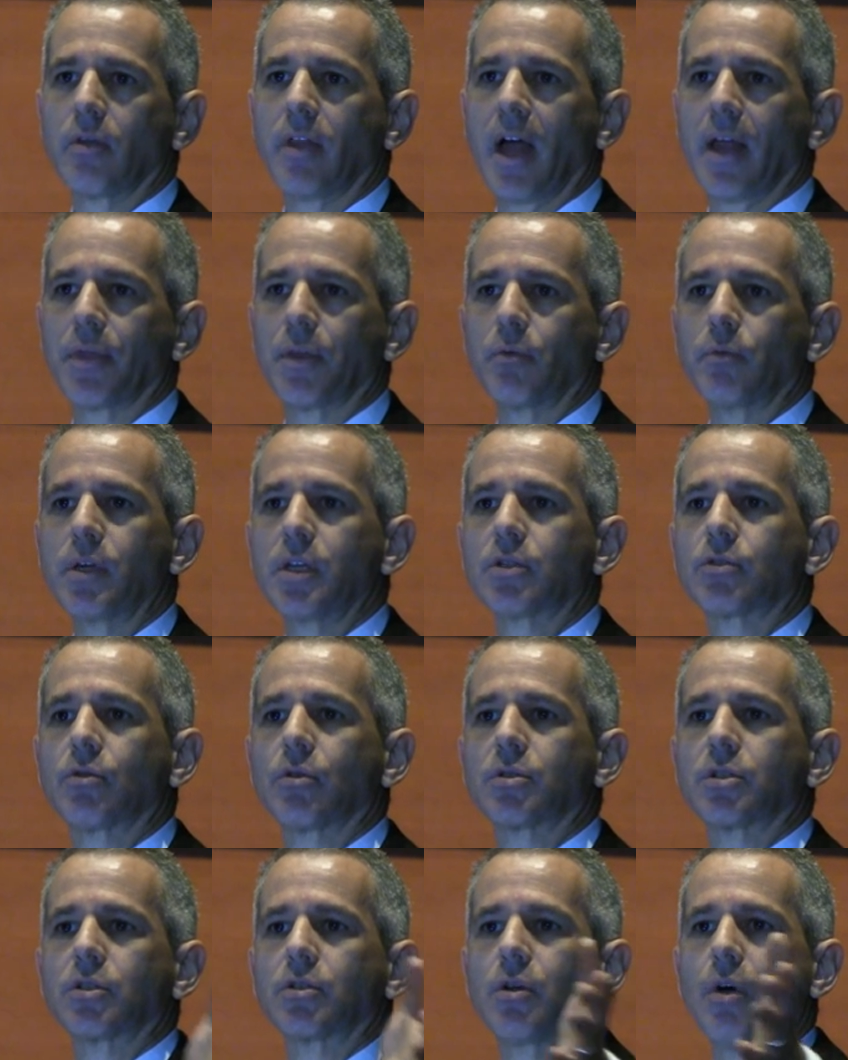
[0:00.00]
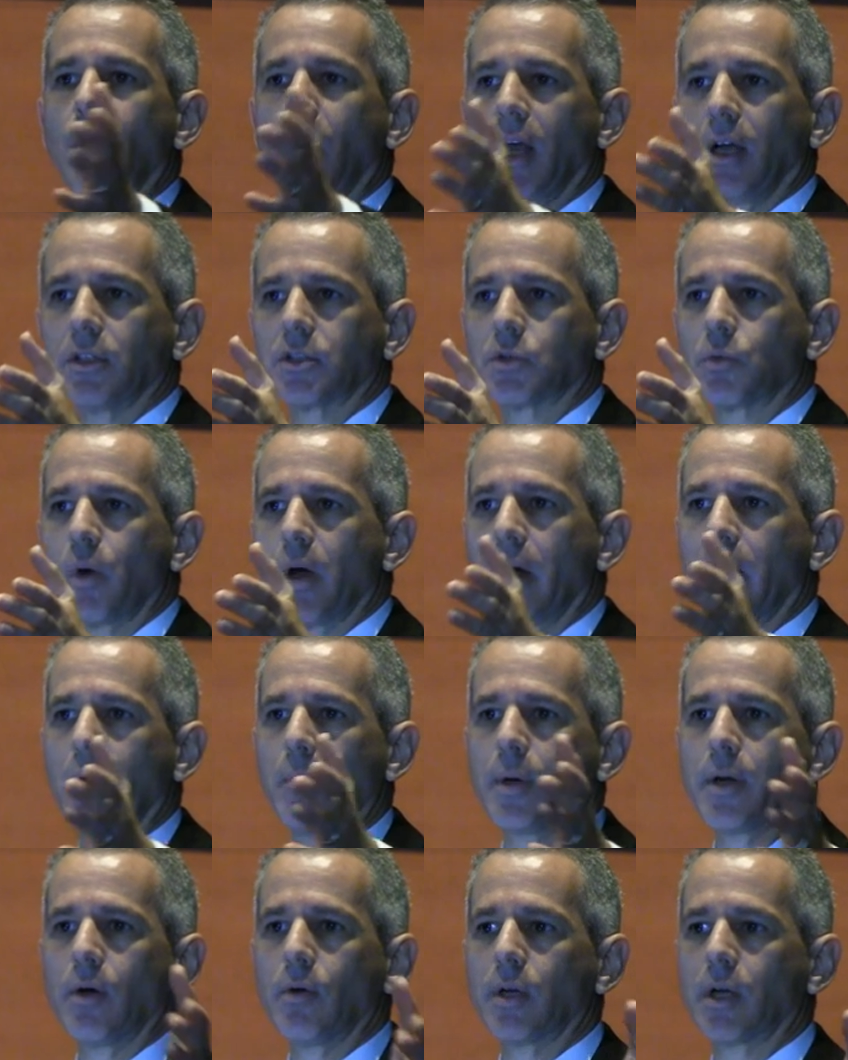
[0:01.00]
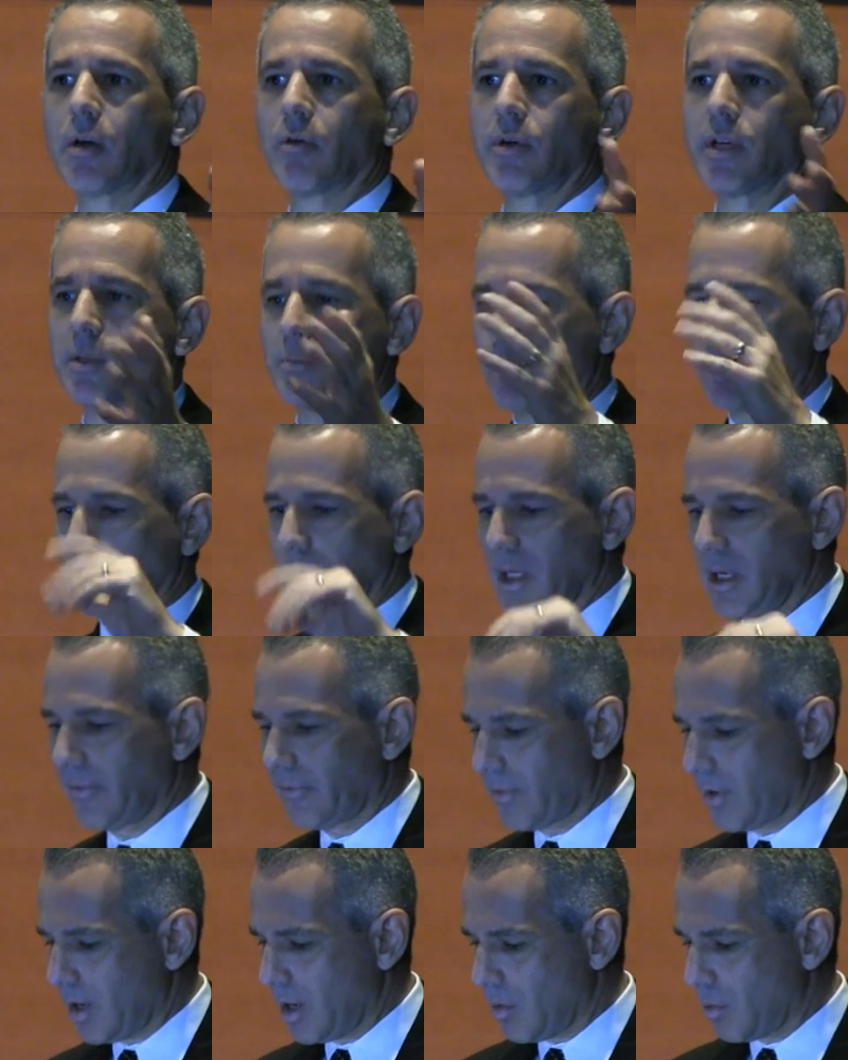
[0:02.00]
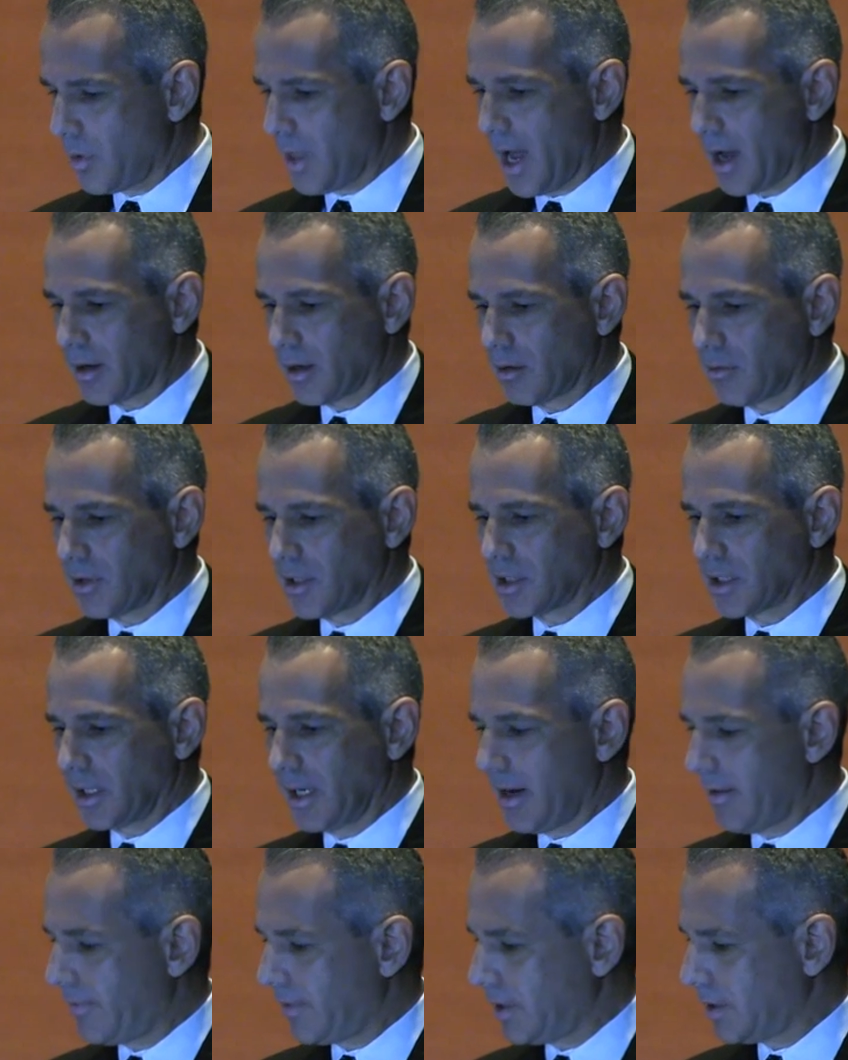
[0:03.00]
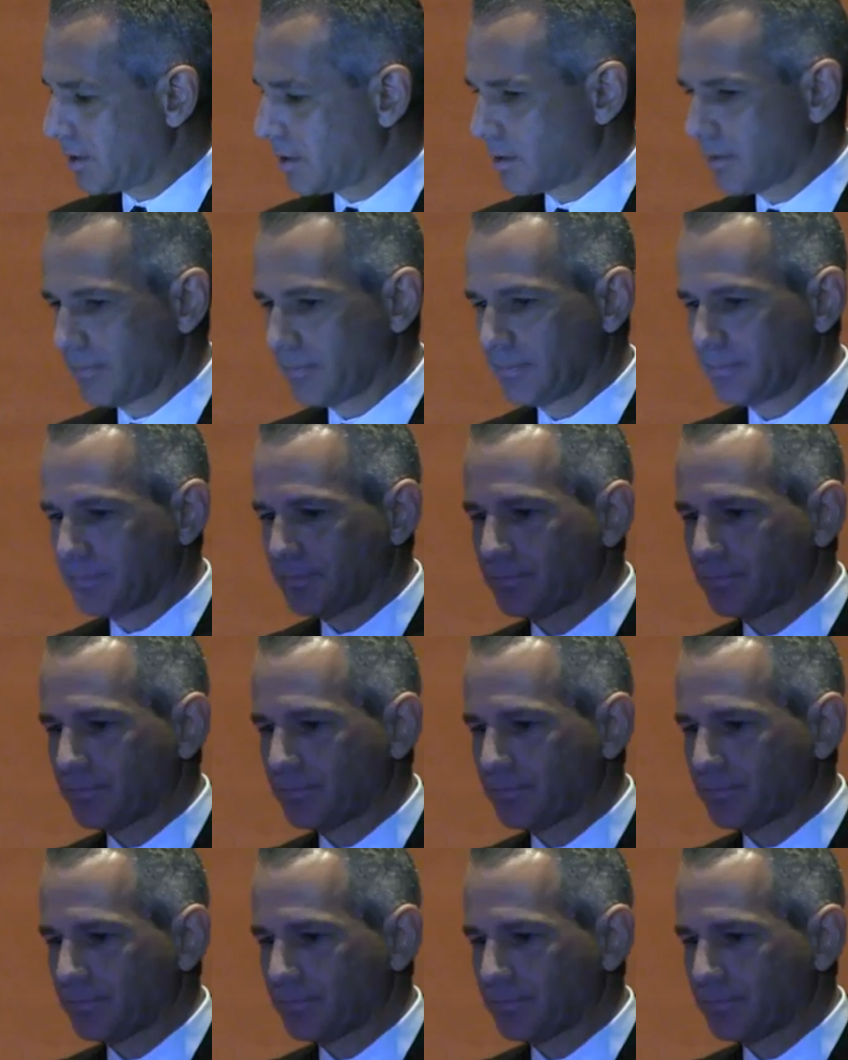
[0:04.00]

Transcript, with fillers: that the resources go elsewhere and we don't increase belief without increasing evidence.